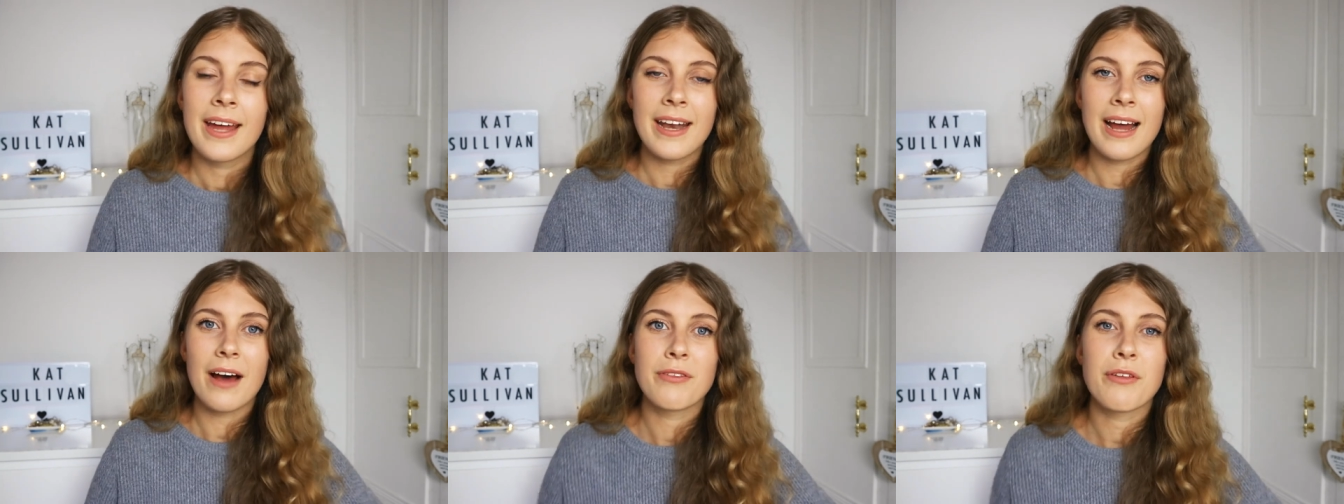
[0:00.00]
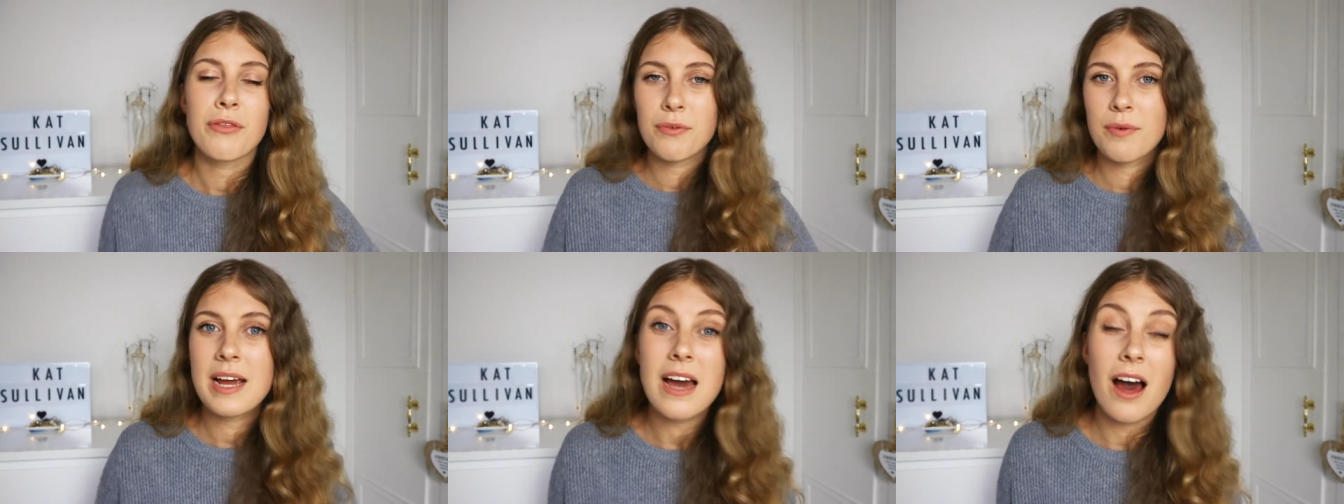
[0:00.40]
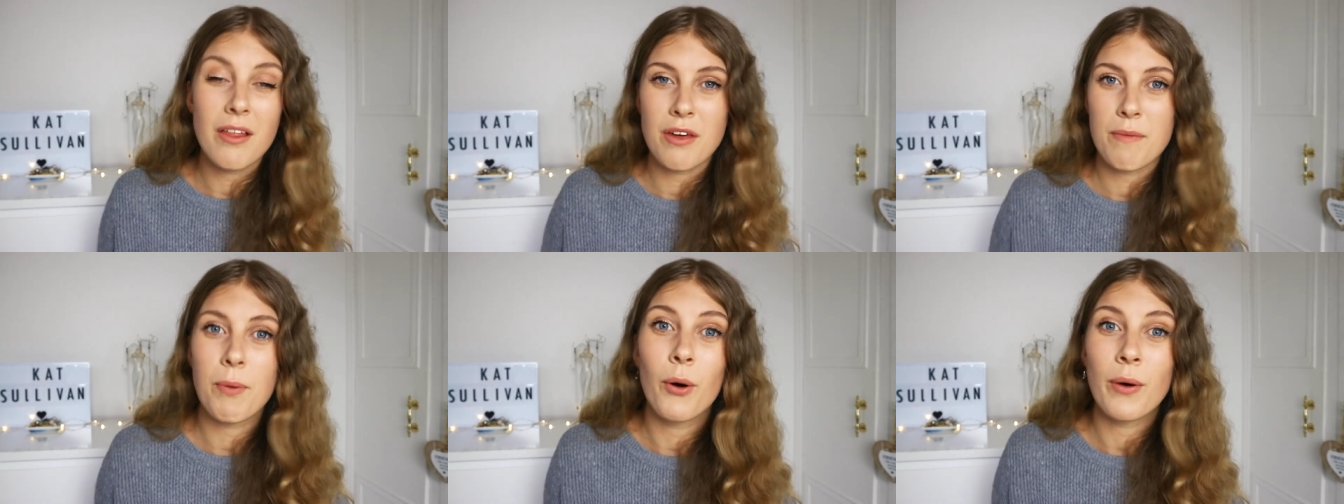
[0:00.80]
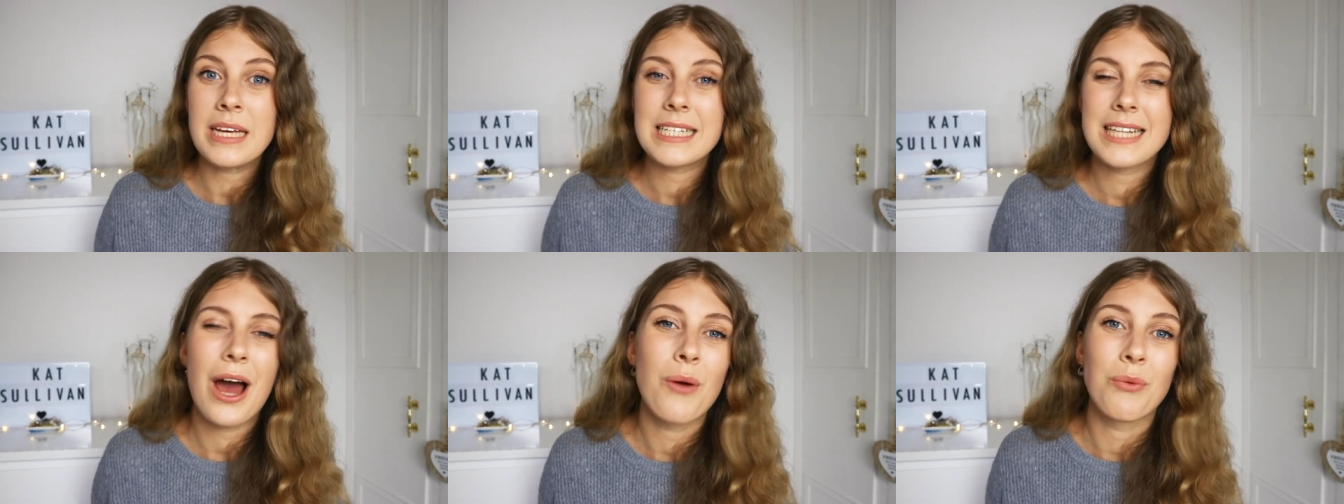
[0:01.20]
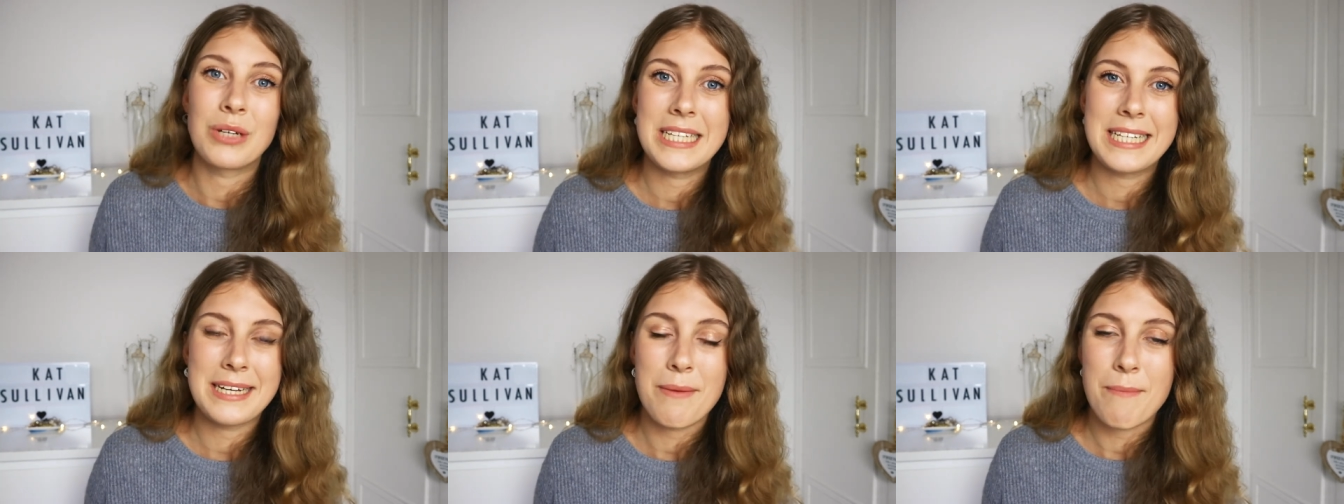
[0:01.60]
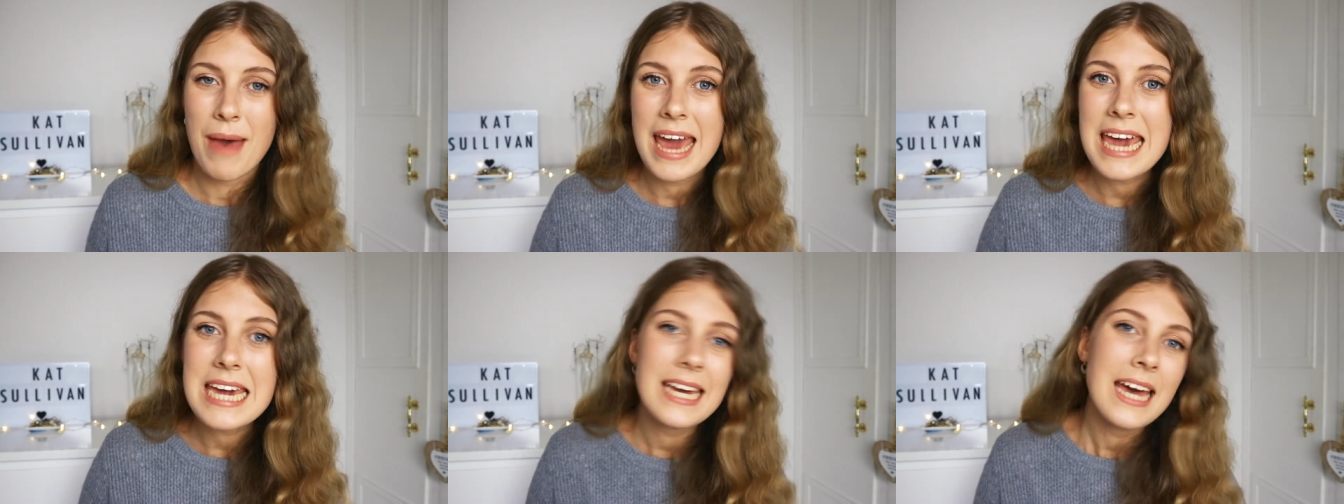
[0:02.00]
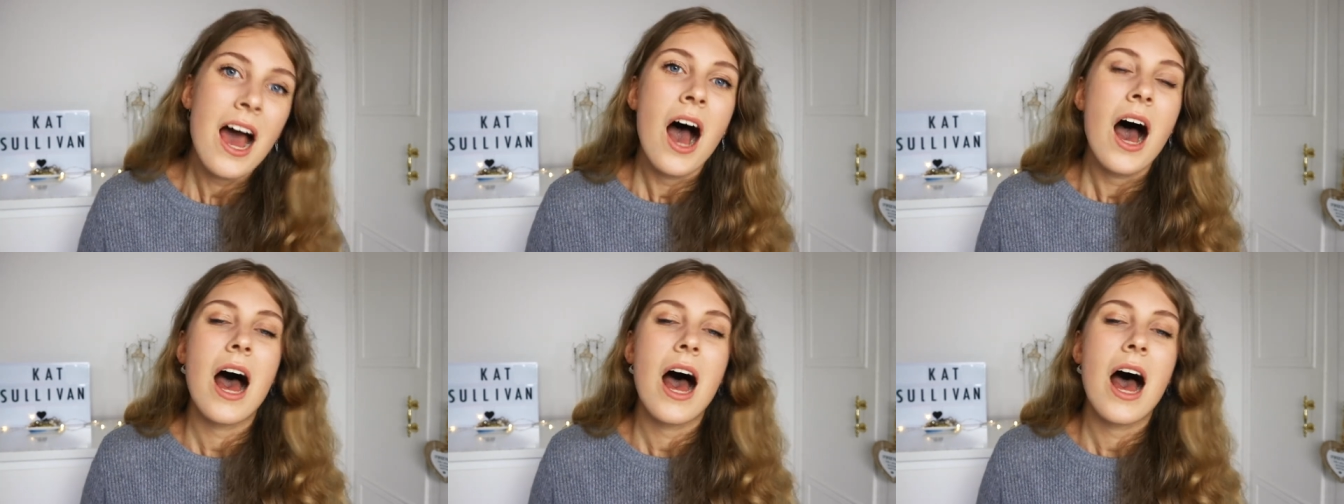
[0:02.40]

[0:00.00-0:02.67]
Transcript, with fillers: Now the three other points that I wanted to make